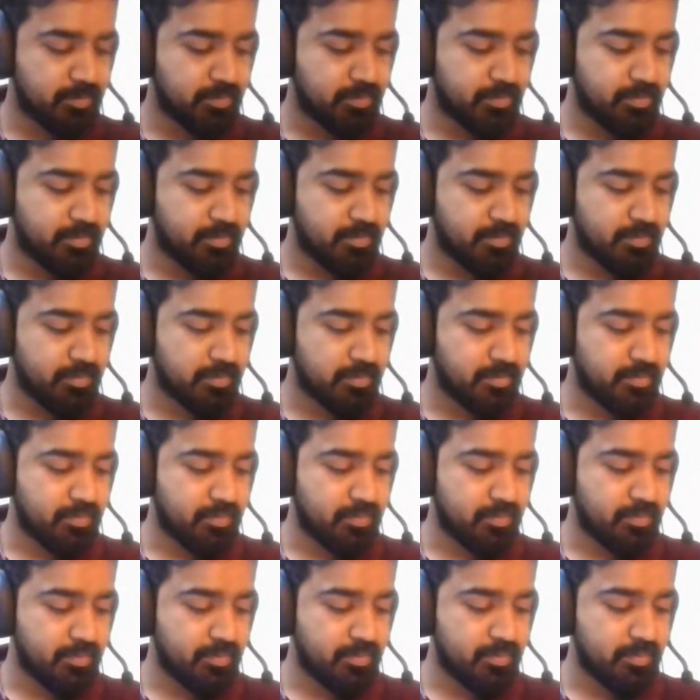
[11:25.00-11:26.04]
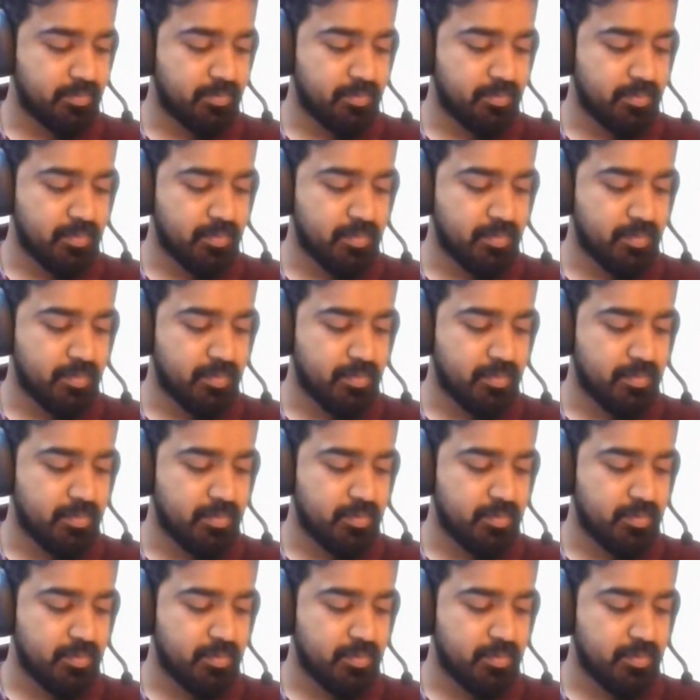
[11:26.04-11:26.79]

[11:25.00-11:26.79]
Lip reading: No one is speaking in this clip.